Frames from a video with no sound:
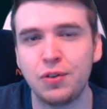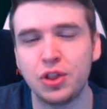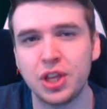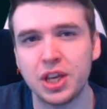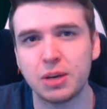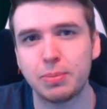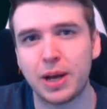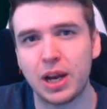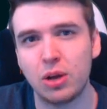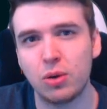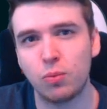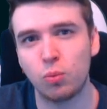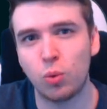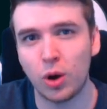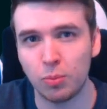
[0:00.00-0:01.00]
think about it,
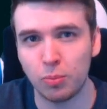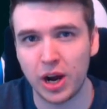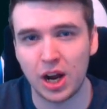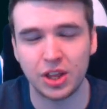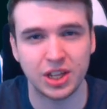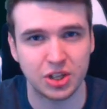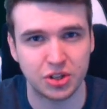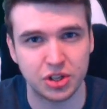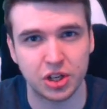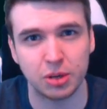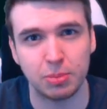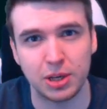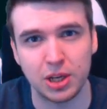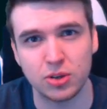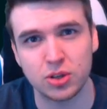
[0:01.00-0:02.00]
one way I think she's going to be
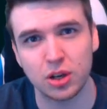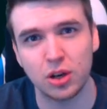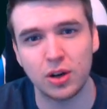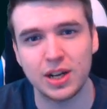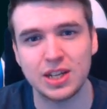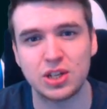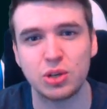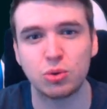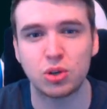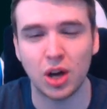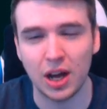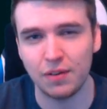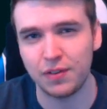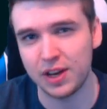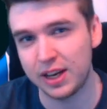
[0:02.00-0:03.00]
used a lot is she'll
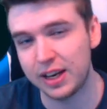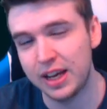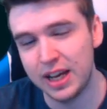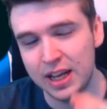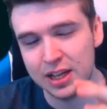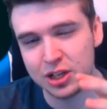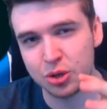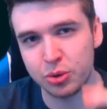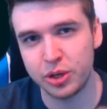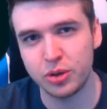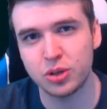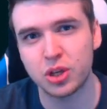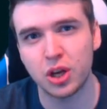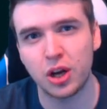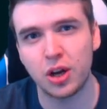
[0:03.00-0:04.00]
dive in, she'll
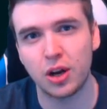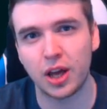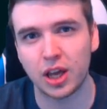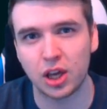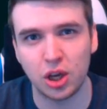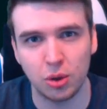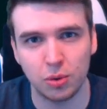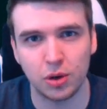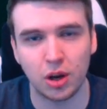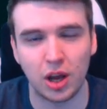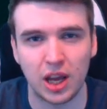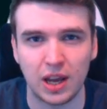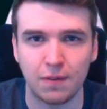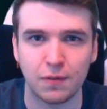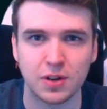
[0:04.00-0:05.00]
use her like Q and her
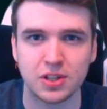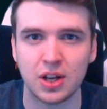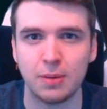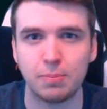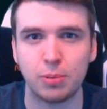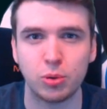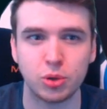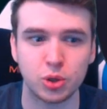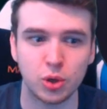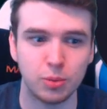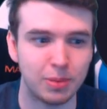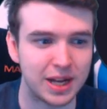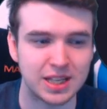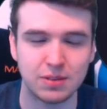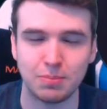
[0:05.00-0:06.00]
E, for example, do a
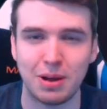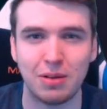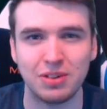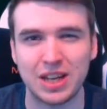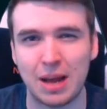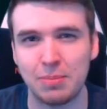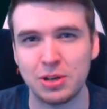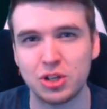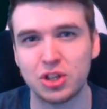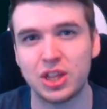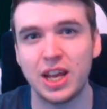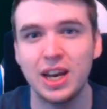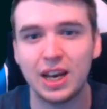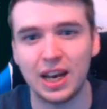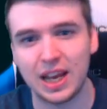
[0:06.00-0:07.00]
massive amount of damage,
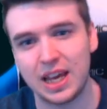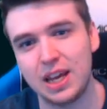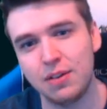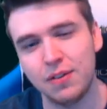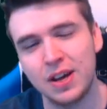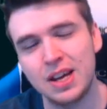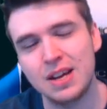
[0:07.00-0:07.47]
then leave,